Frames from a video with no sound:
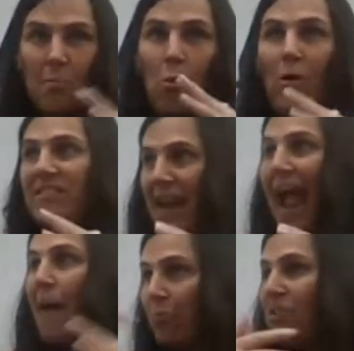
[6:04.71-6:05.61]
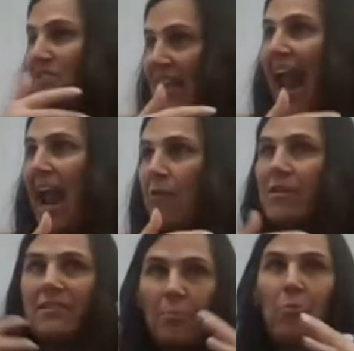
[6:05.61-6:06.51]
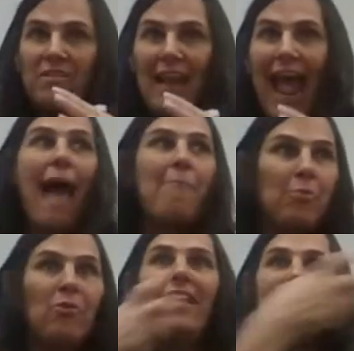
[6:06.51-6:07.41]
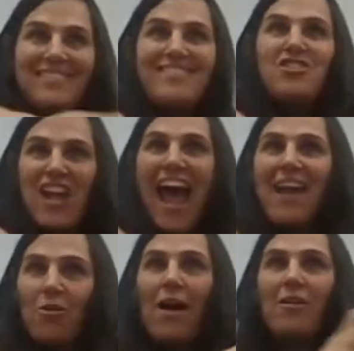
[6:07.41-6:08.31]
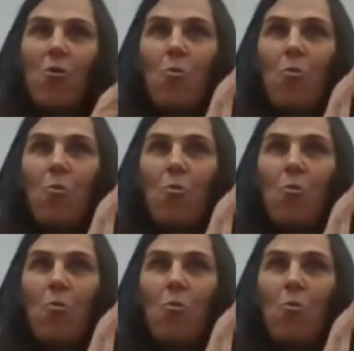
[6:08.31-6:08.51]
The poison apple is the Aries, the poison apple is the shadow.